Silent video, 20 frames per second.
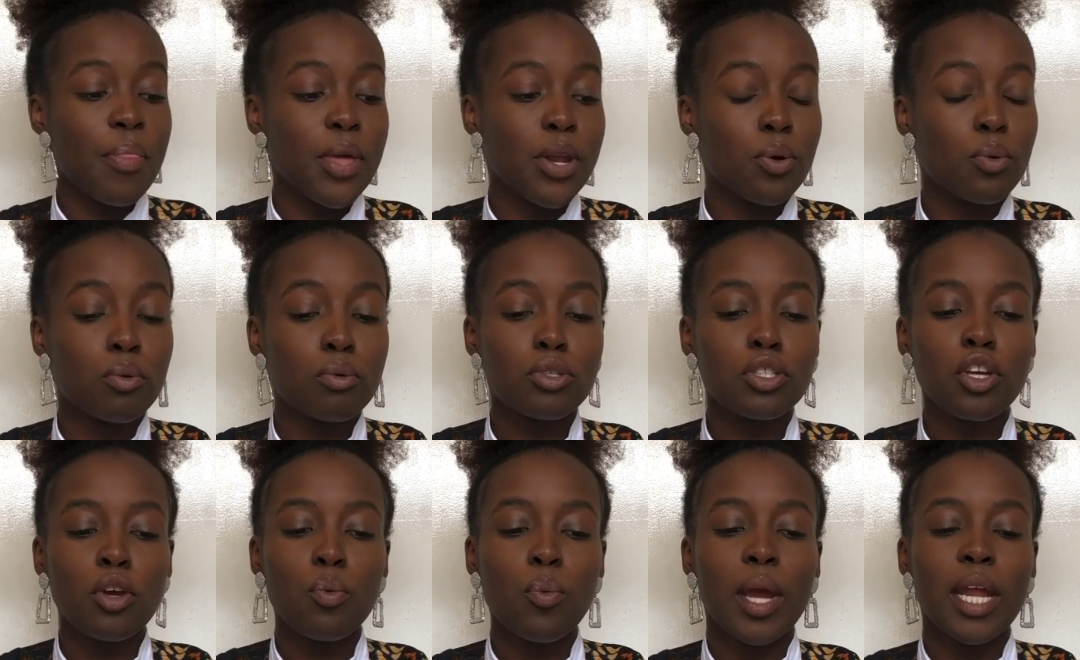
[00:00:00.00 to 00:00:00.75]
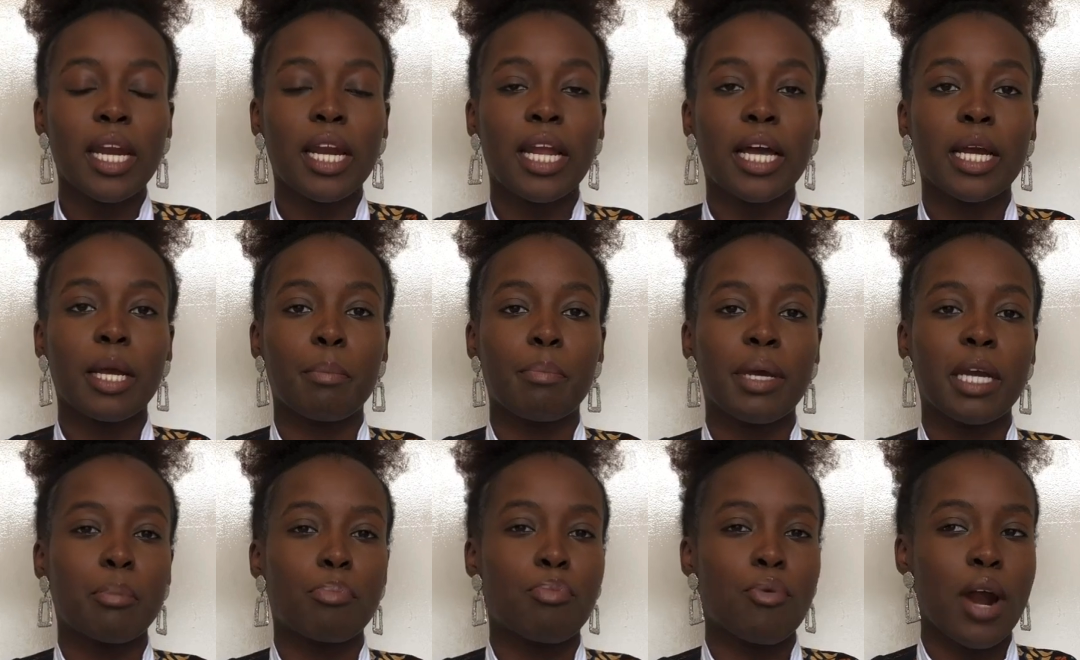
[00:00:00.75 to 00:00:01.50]
then also when like
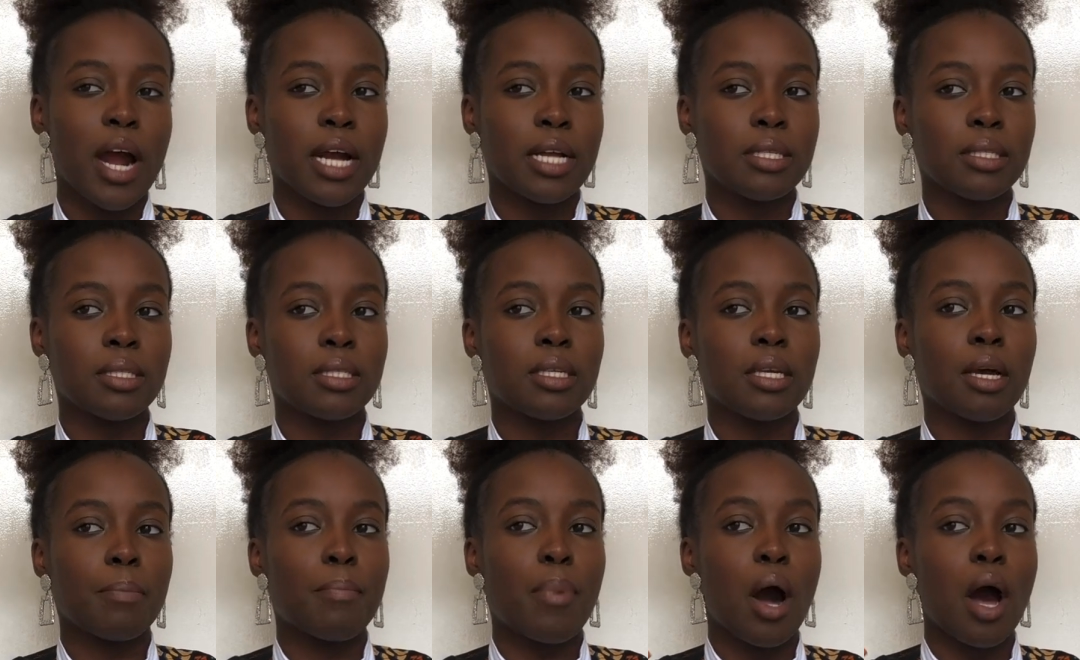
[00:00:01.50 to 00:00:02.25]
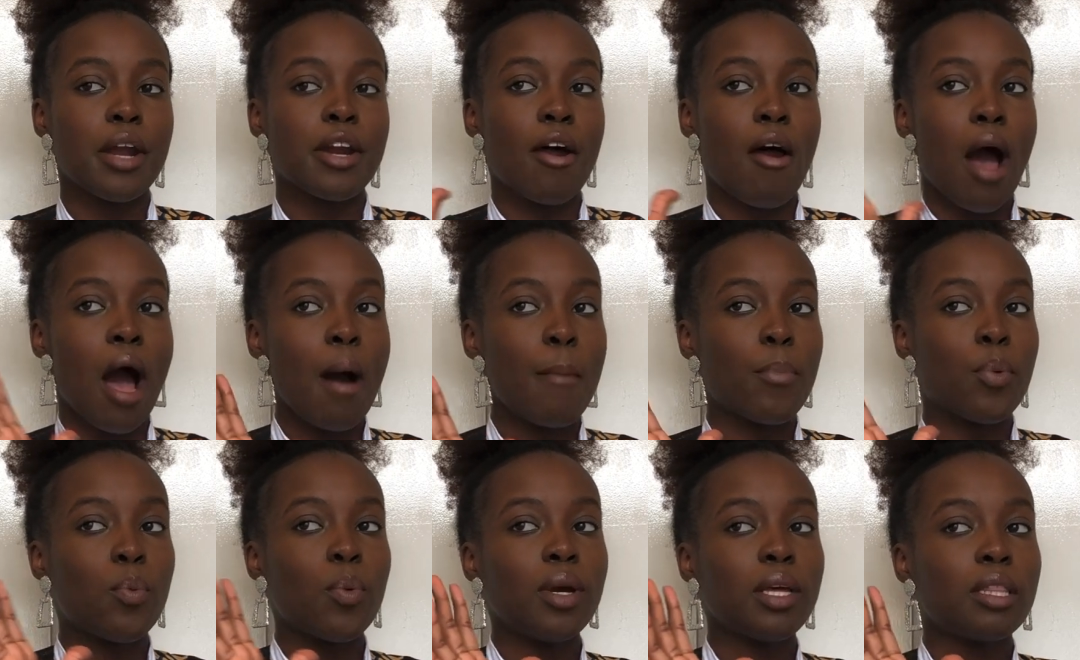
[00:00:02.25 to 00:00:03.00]
big brands partner up
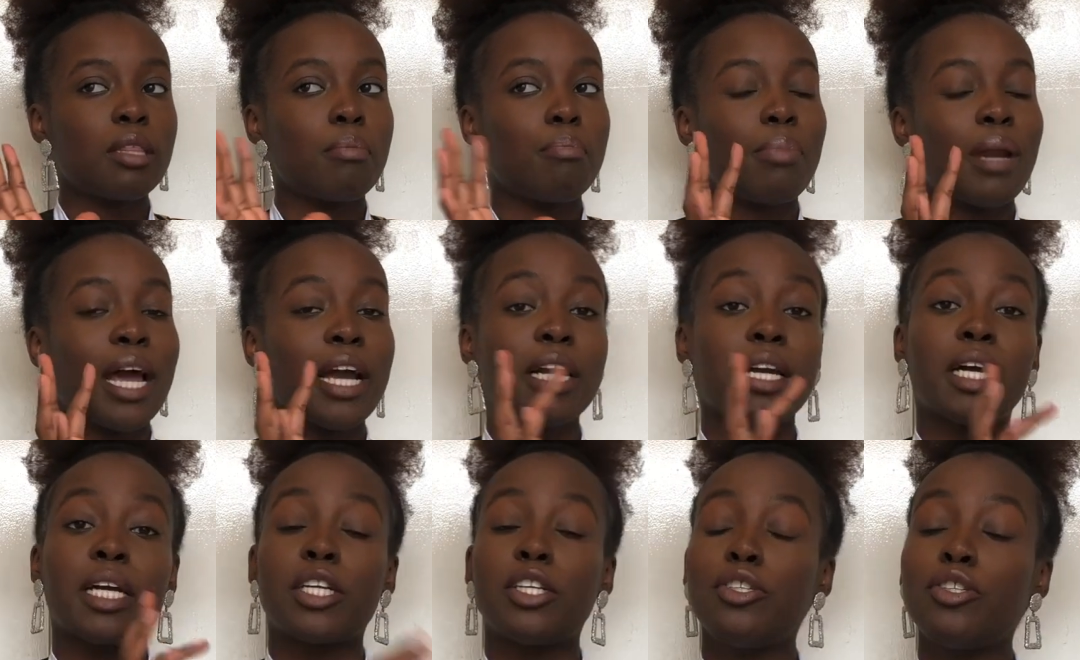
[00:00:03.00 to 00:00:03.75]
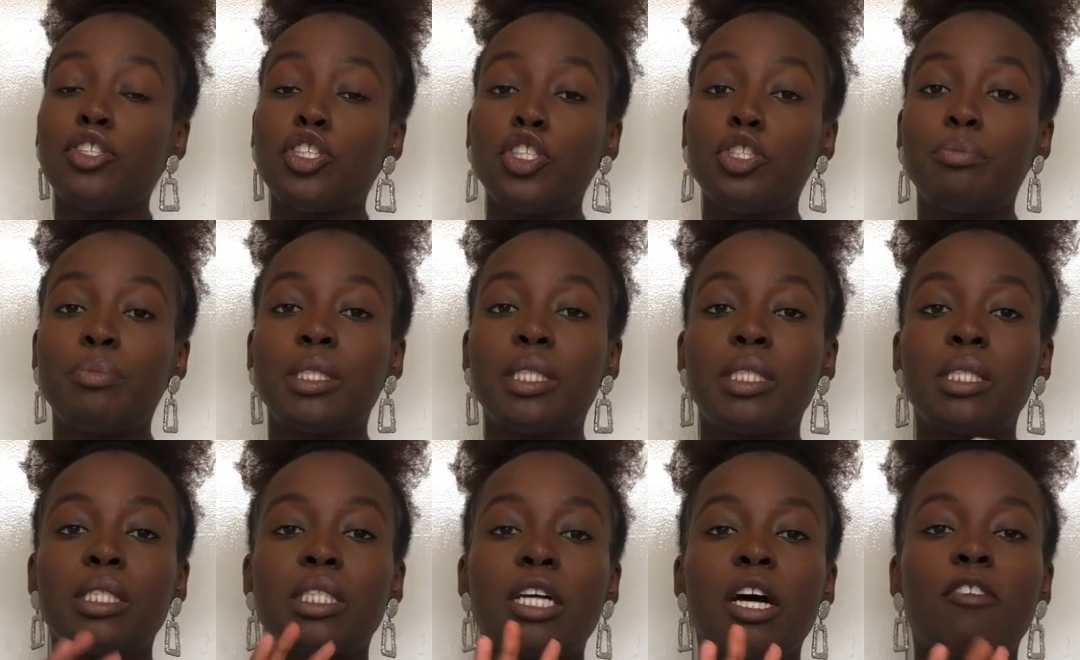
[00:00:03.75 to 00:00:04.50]
with black like YouTubers and
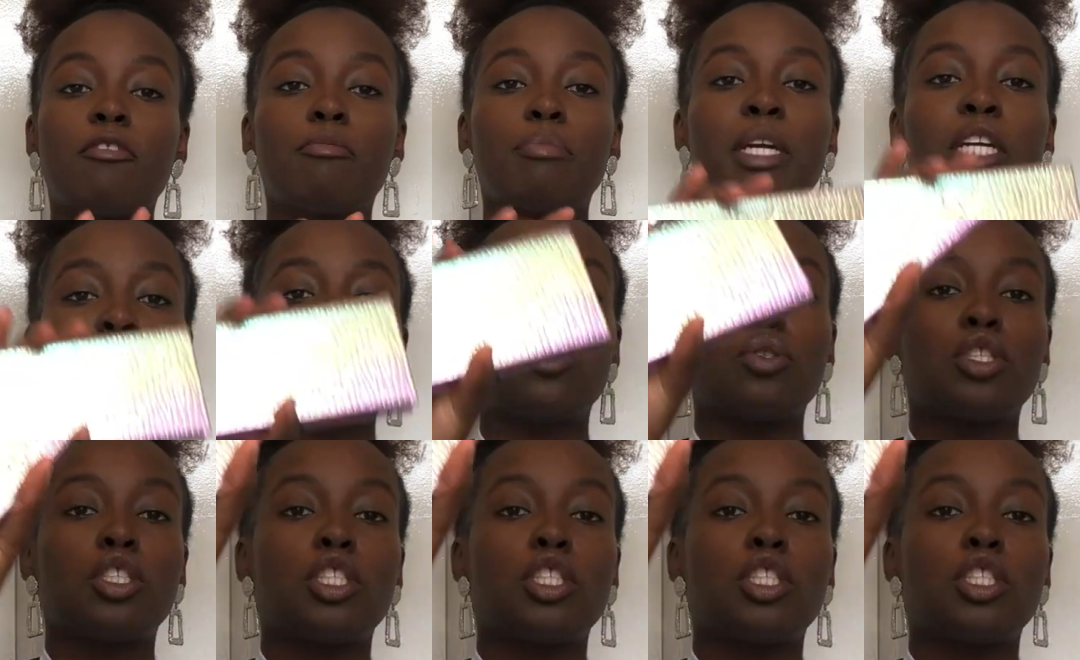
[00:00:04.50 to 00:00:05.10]
stuff, make sure to